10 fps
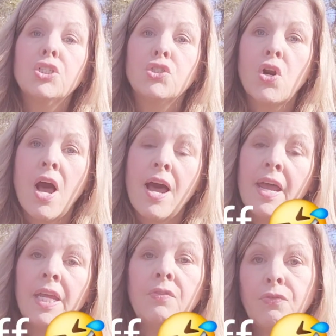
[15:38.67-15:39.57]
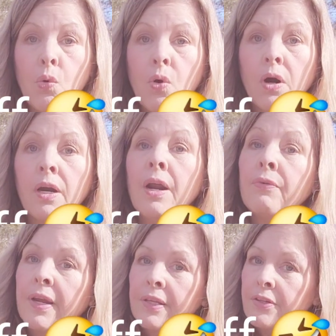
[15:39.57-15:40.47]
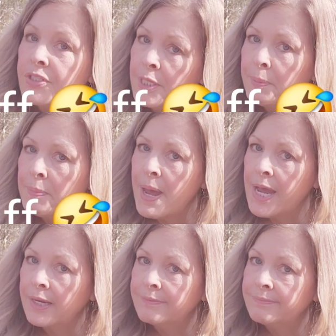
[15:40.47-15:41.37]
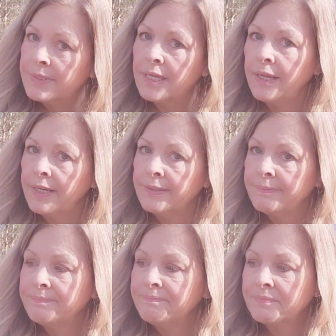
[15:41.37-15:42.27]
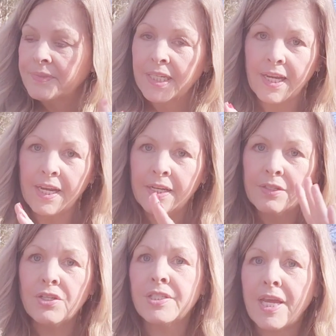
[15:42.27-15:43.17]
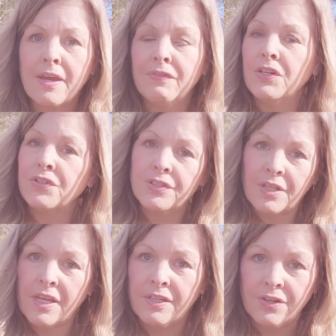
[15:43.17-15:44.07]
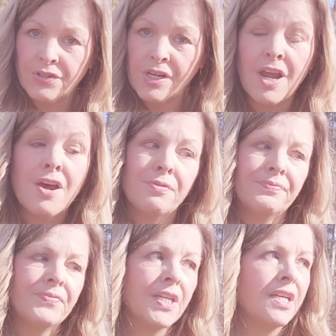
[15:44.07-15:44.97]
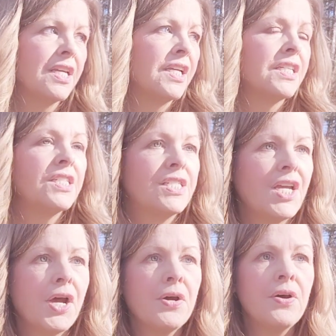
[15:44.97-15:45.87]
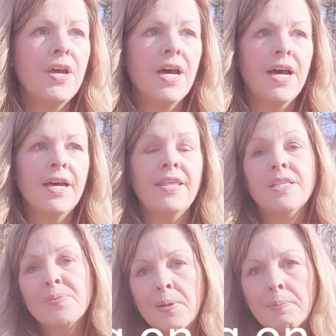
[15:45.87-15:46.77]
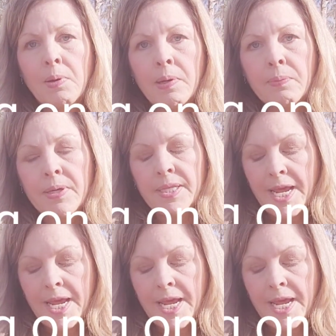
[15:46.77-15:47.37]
try for a regular sleeping bag again, like I used to have years and years ago. So that's what I'm going with